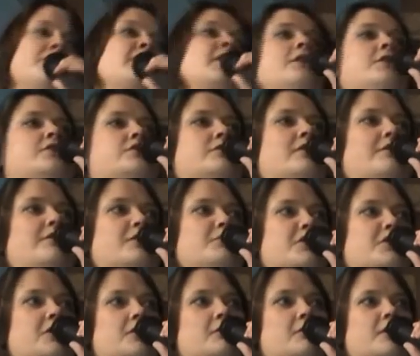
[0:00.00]
Because you have
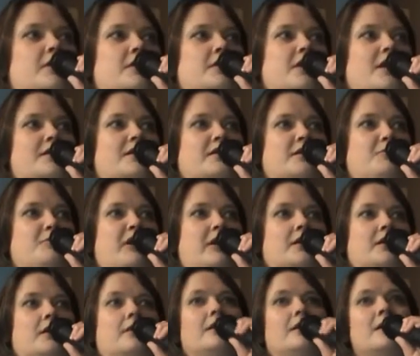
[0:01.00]
them queuing at the end of your
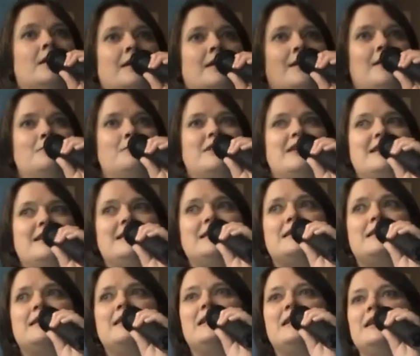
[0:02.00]
bed going,
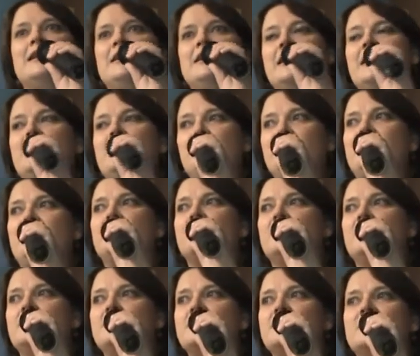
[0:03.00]
please, can you help me
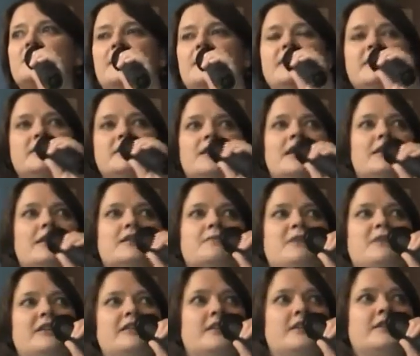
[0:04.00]
cross? I need to get this
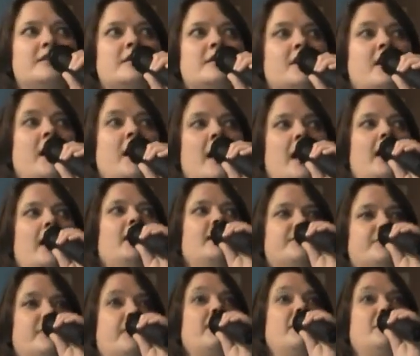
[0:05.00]
message. And
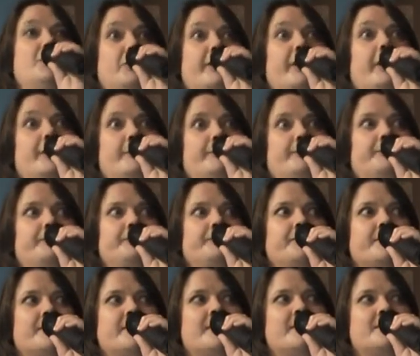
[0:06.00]
it's very annoying.
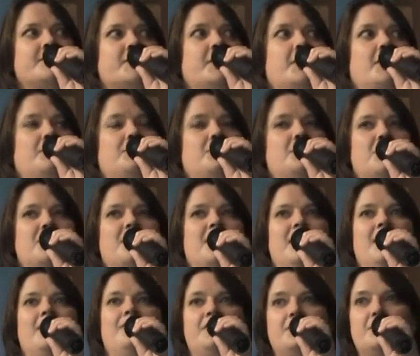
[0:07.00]
So
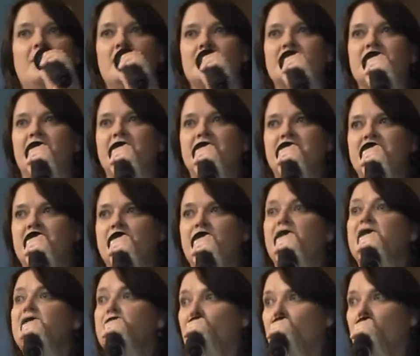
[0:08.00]
if you are sensitive
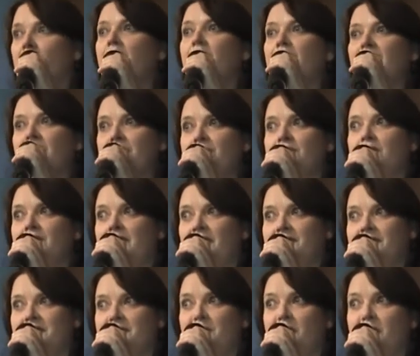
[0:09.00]
and you are going through
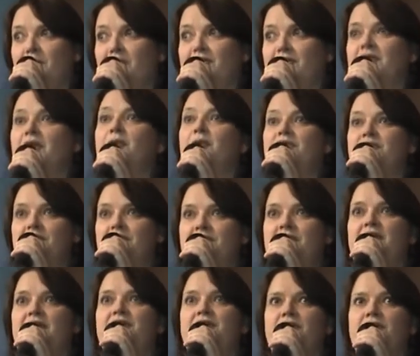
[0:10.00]
that at the moment, I would
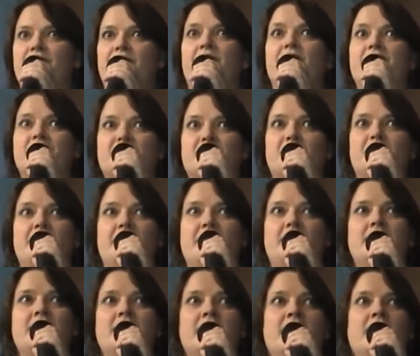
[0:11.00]
suggest you find
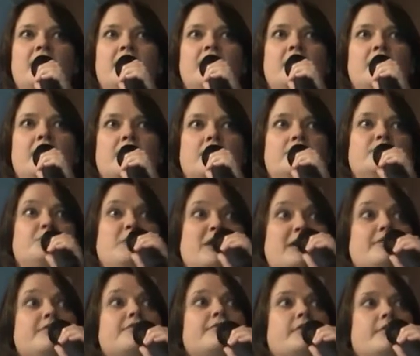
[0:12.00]
somebody who's
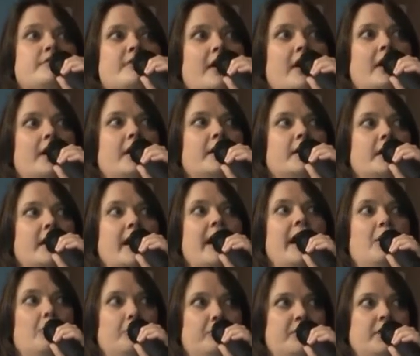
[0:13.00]
been through that and can
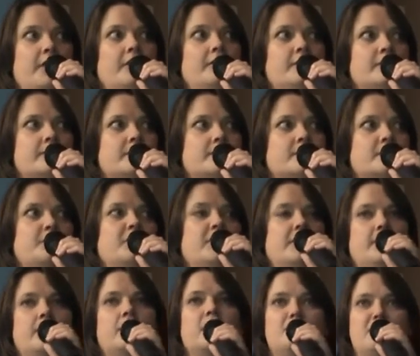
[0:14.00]
help you,
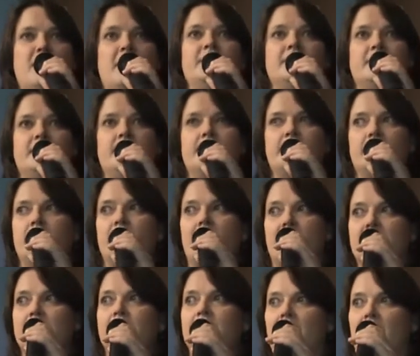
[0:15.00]
somebody who can mentor you through
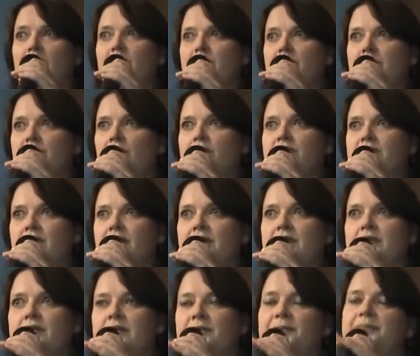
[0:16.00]
that
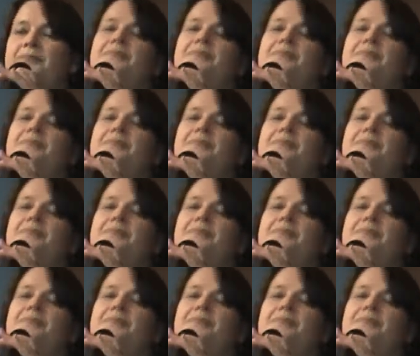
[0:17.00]
process.